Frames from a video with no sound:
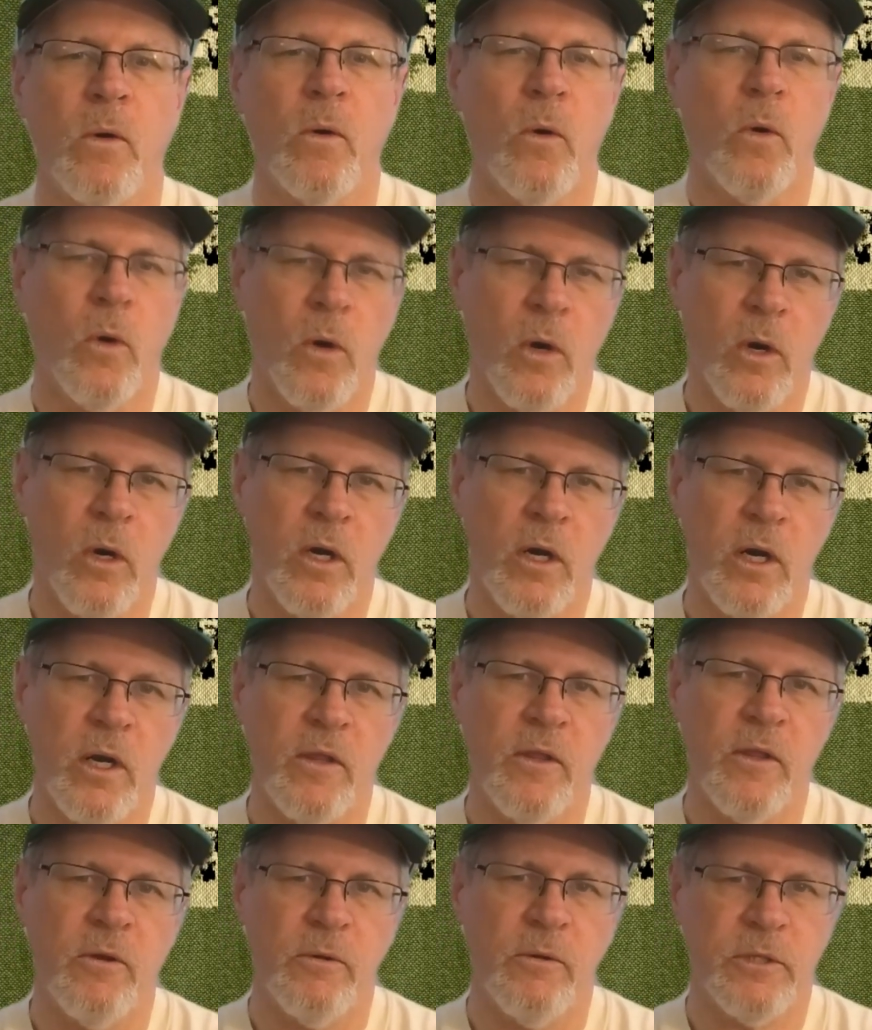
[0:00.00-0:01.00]
Or
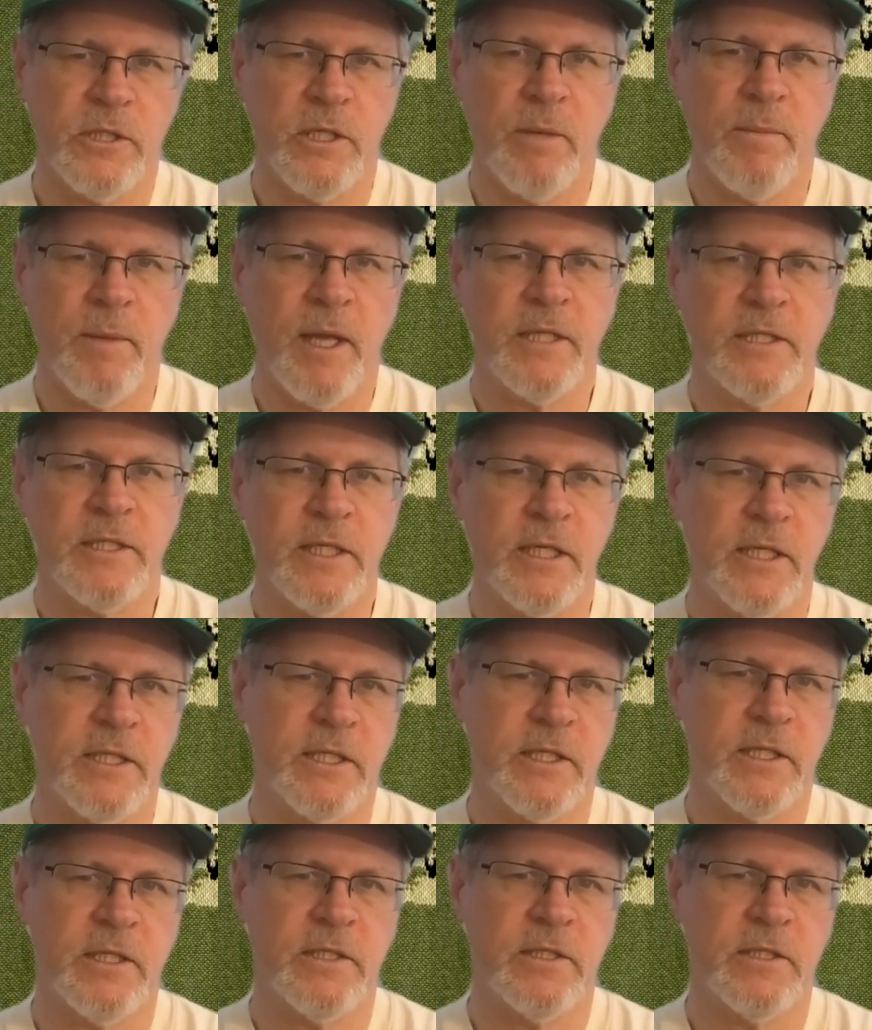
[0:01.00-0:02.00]
there were some
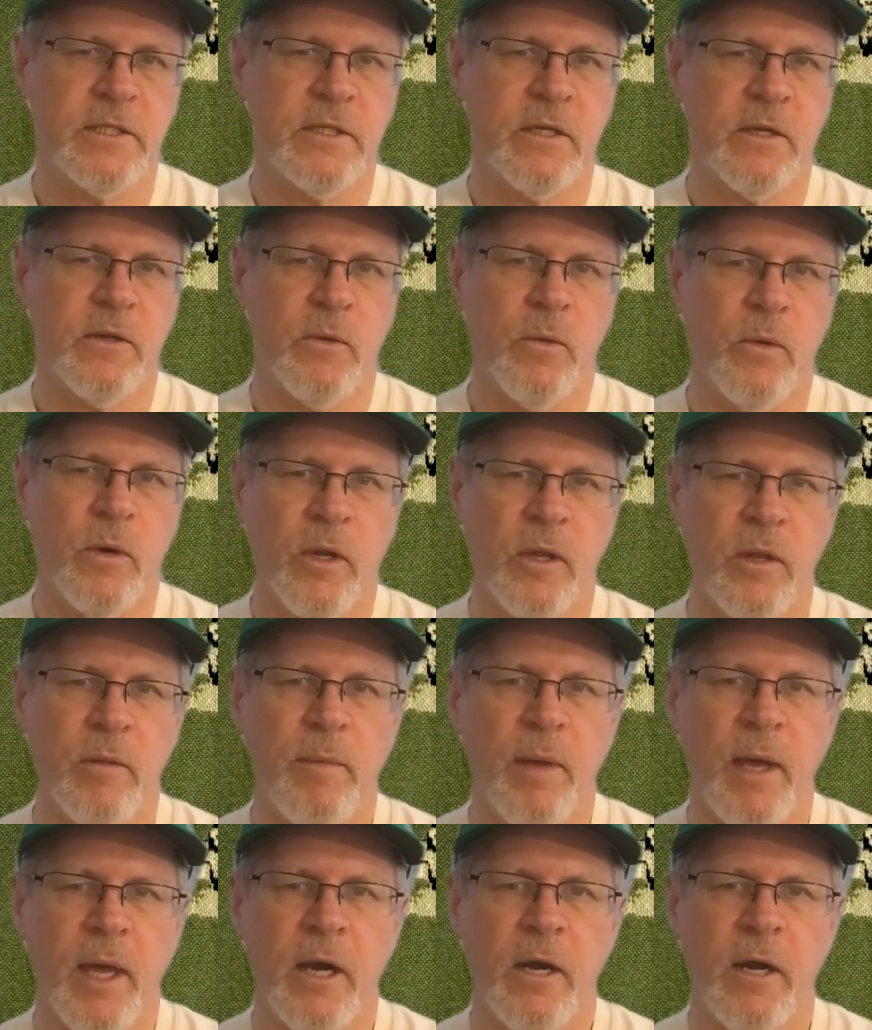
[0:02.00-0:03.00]
S6s where the
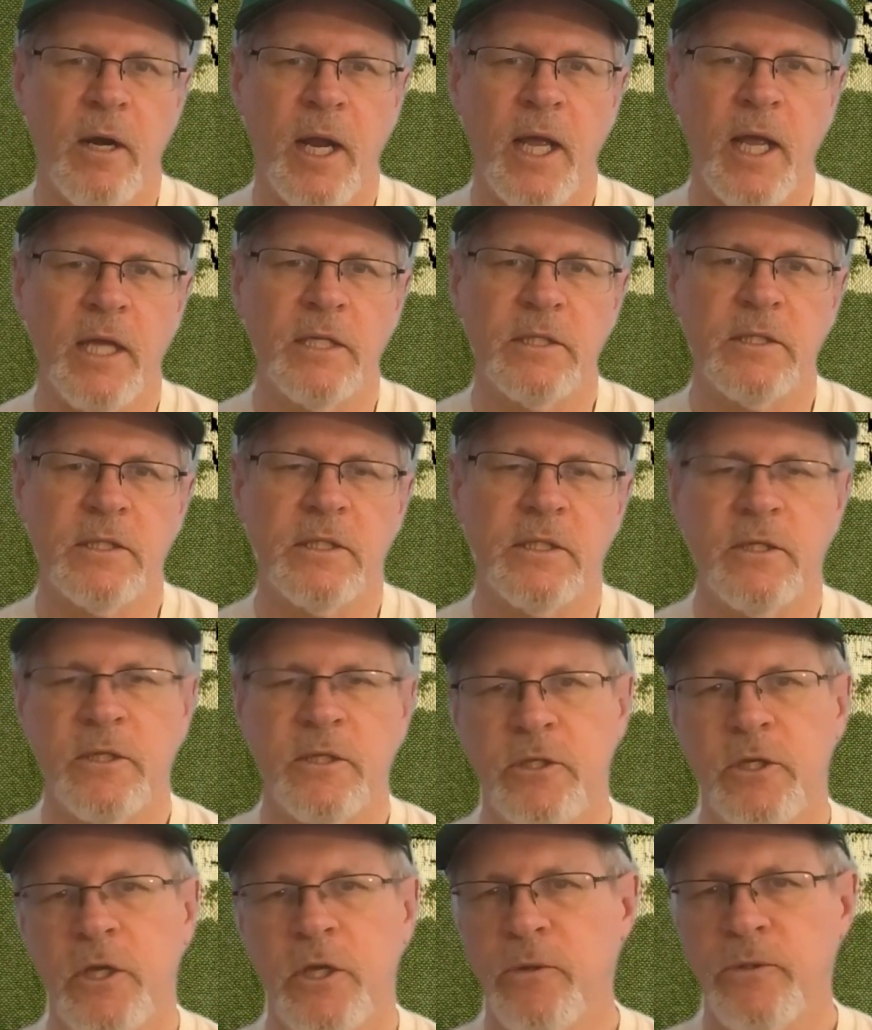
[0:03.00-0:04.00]
batter has
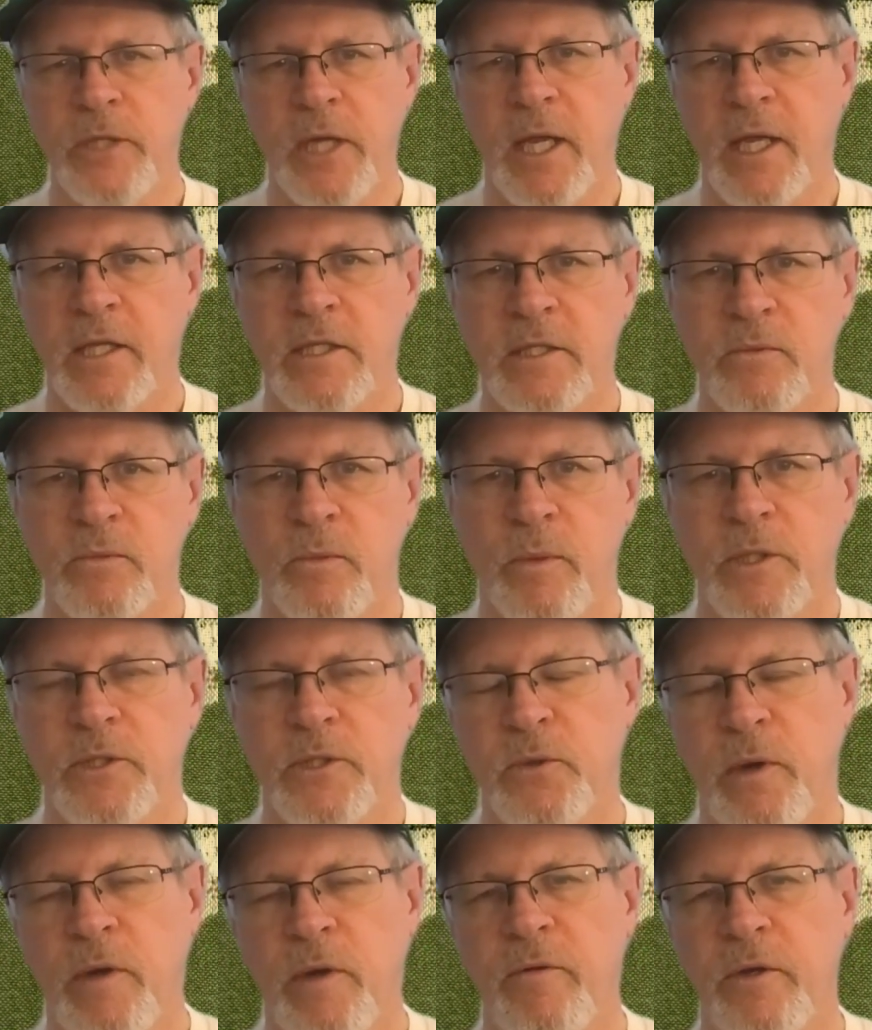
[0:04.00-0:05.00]
no chance
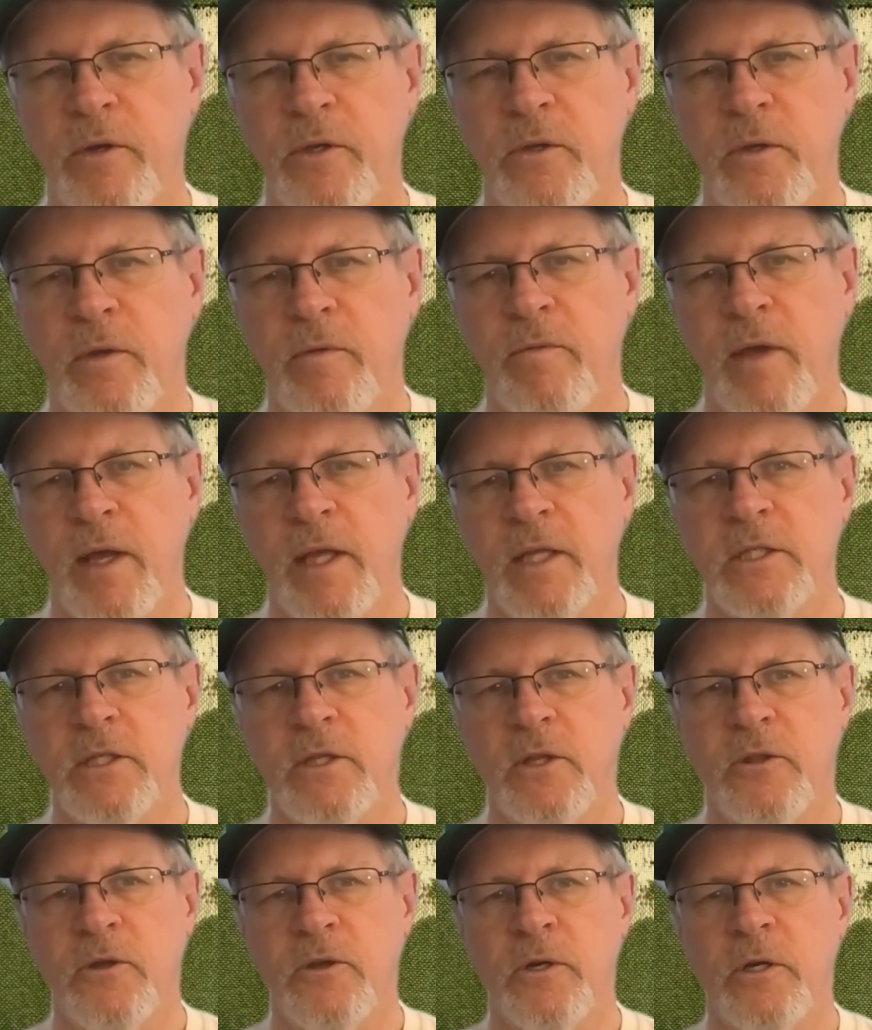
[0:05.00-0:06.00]
whatsoever to advance to
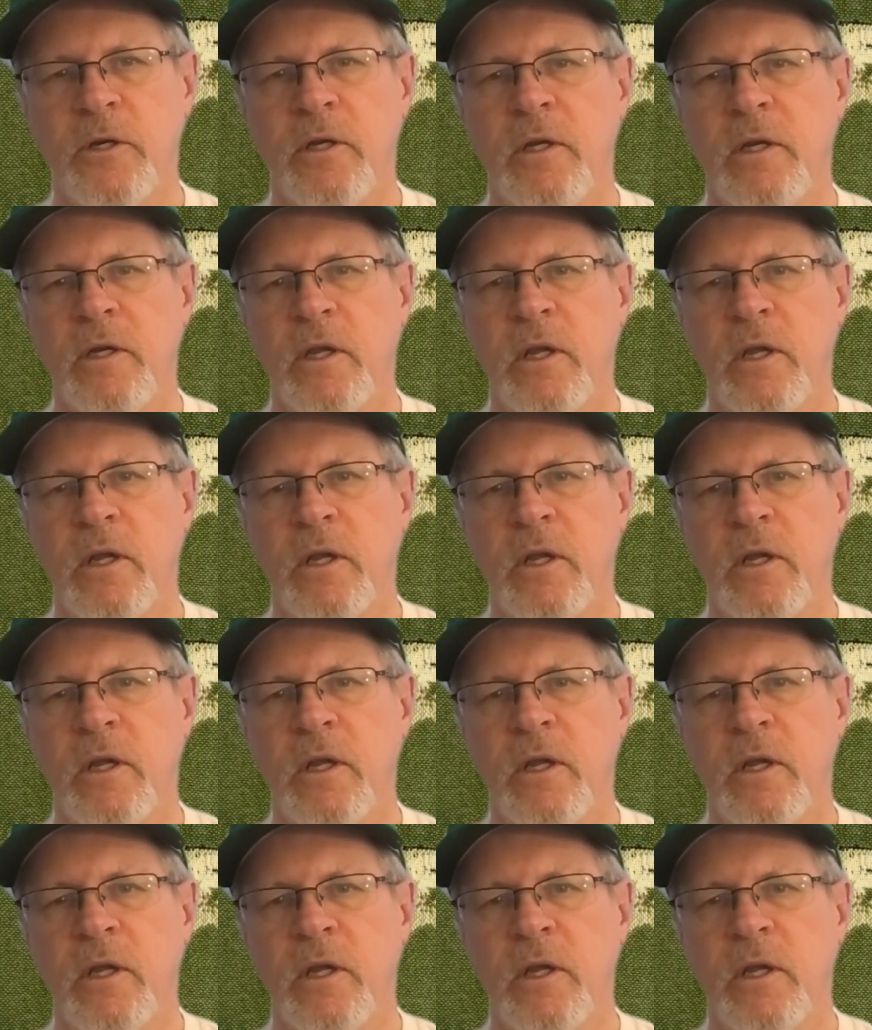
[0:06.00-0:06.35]
third